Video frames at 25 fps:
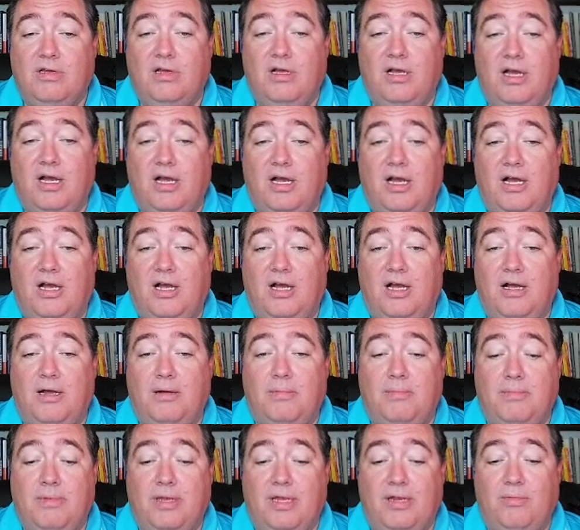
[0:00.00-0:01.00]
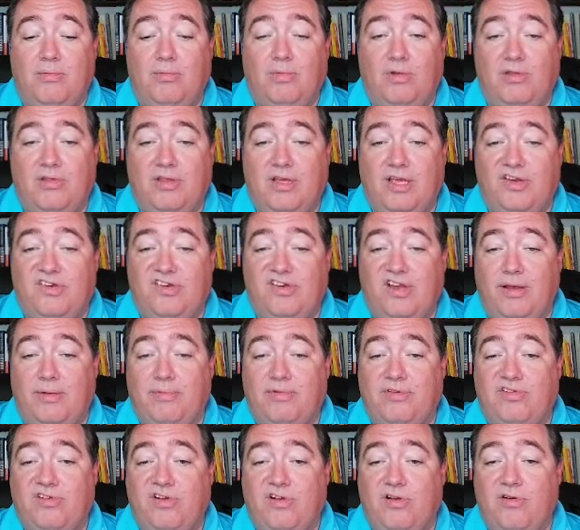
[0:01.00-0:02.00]
and we'll say
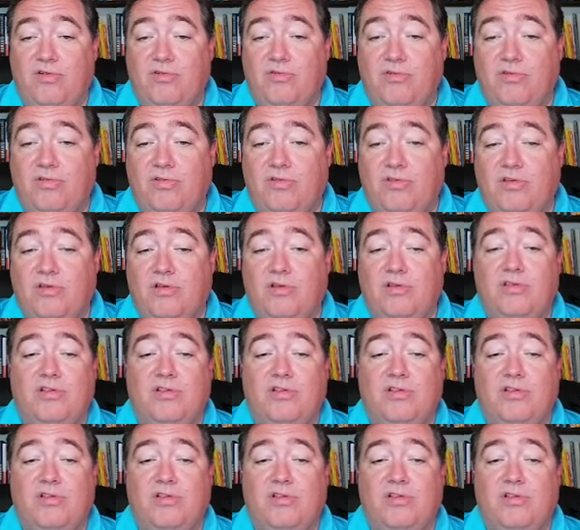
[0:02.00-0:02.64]
James Jones.